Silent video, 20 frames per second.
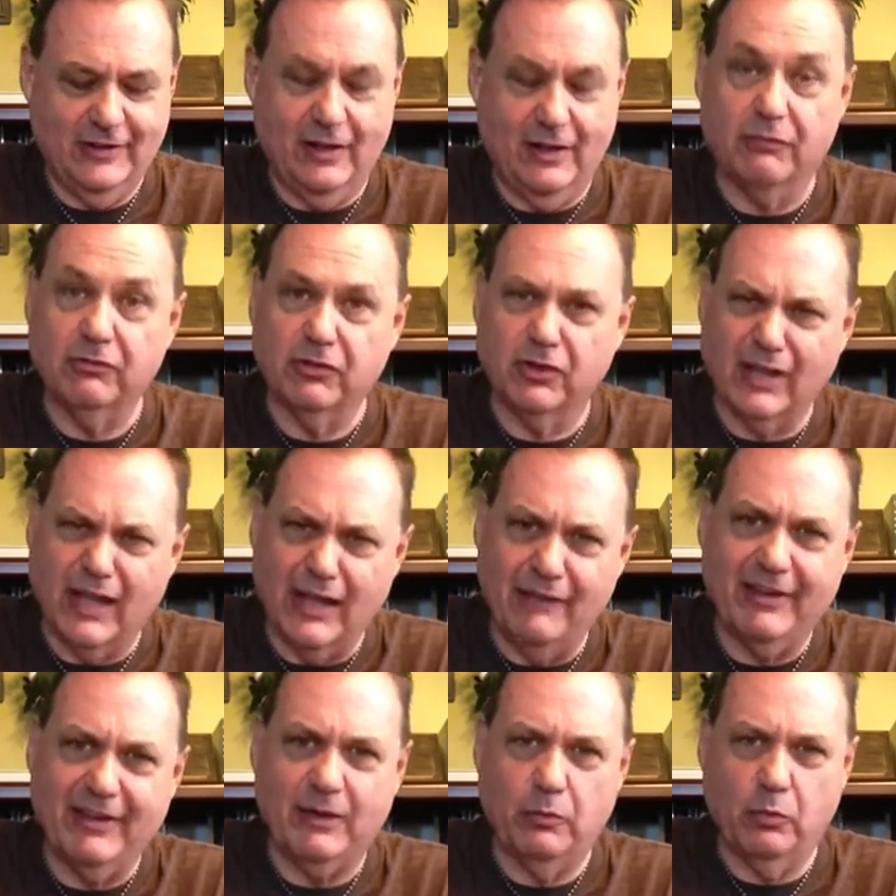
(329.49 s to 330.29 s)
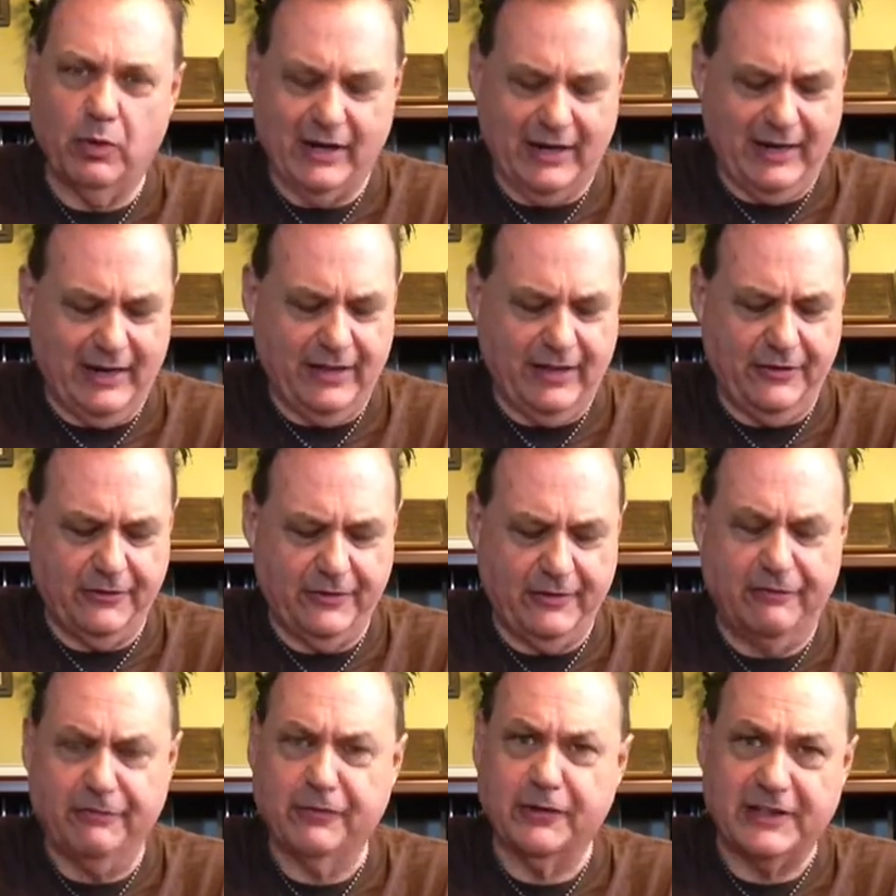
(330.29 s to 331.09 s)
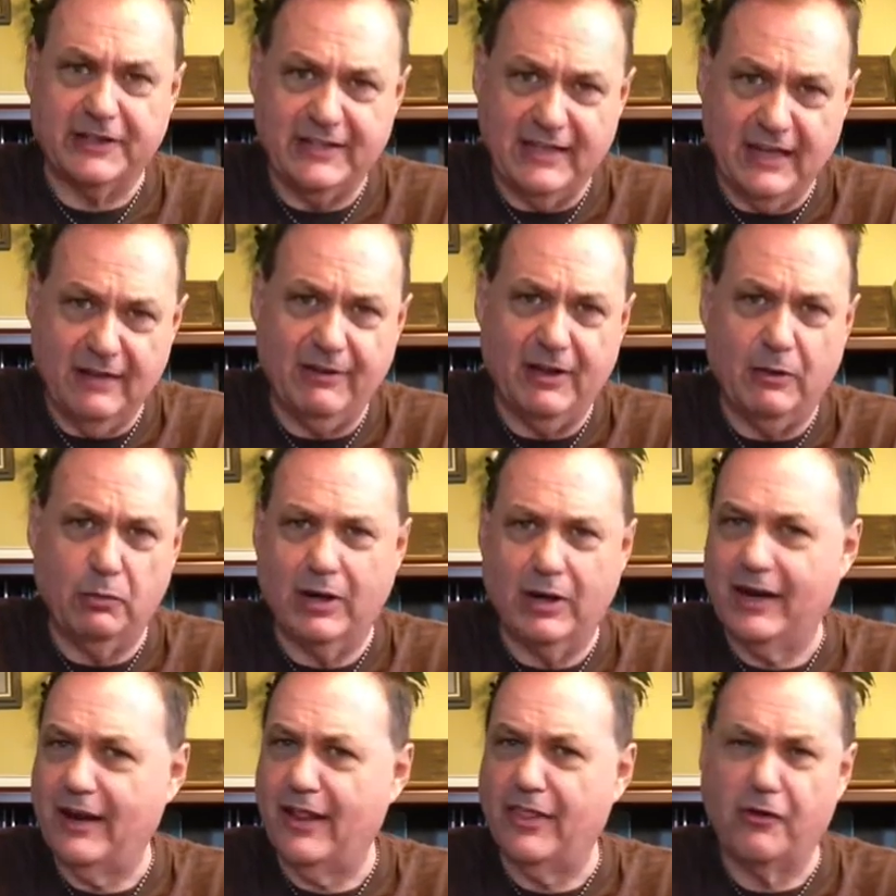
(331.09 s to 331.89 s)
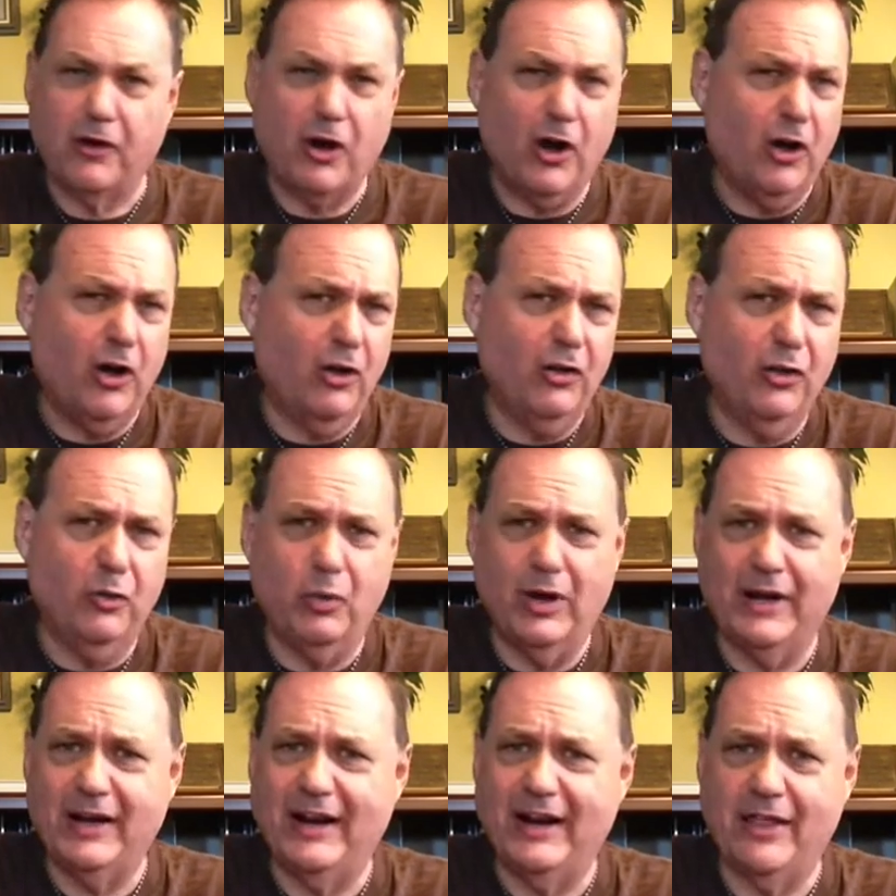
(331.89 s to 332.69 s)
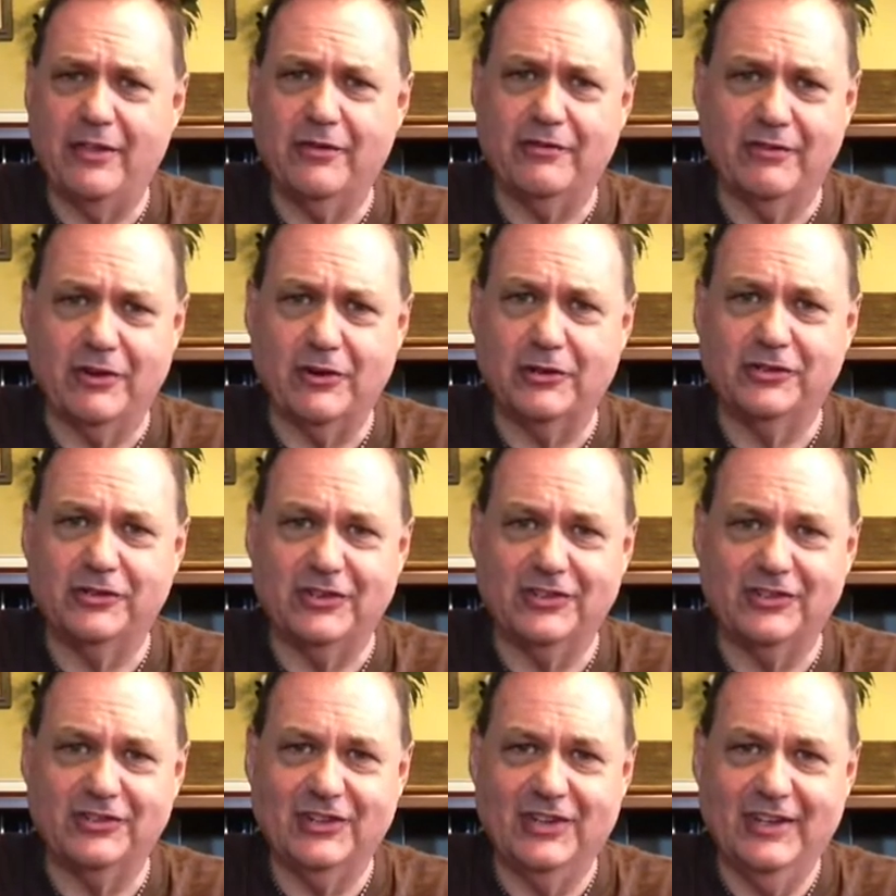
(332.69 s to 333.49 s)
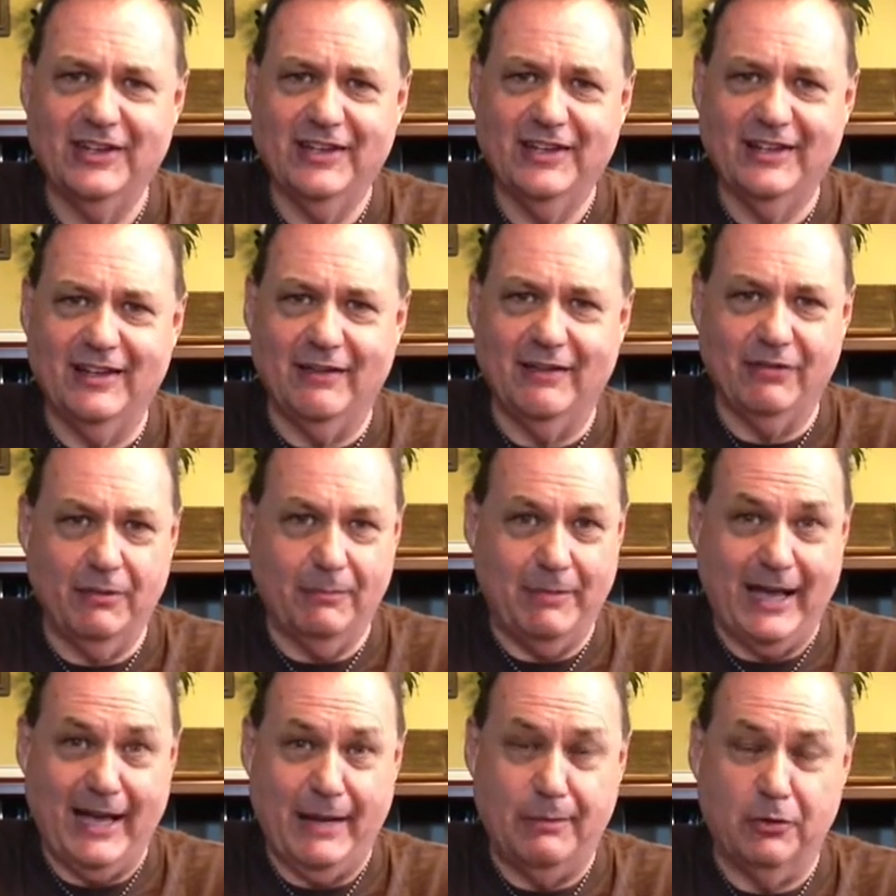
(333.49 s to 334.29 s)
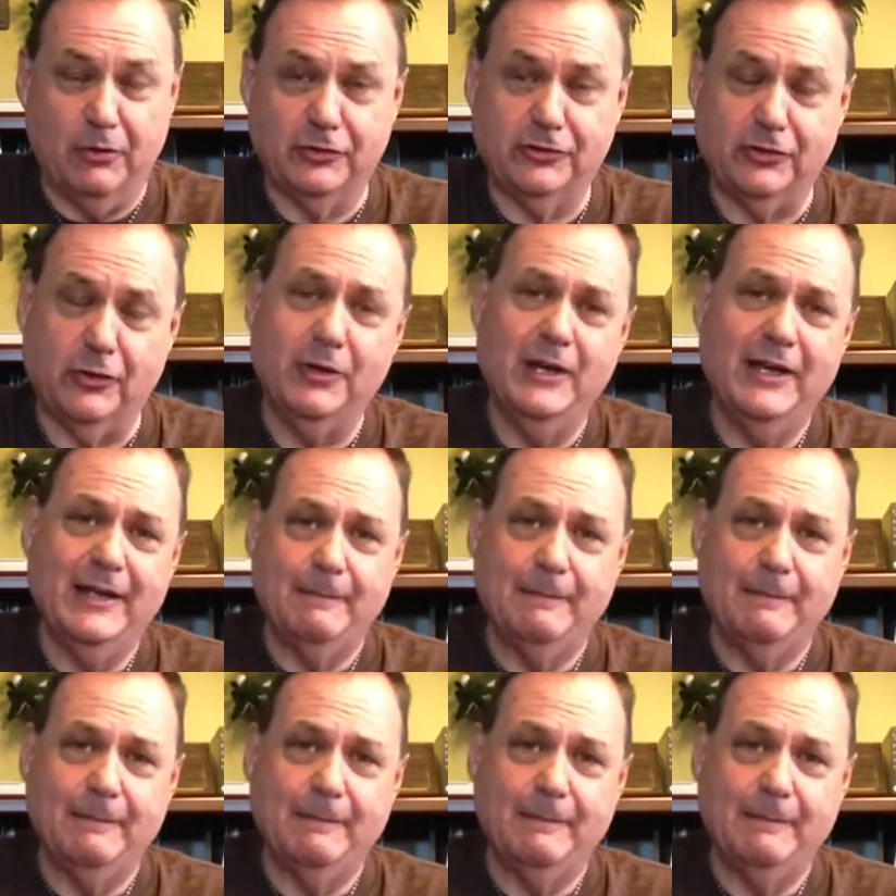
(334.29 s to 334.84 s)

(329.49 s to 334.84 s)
of loving one another, of forgiving one another, all the one another verses of the Bible. So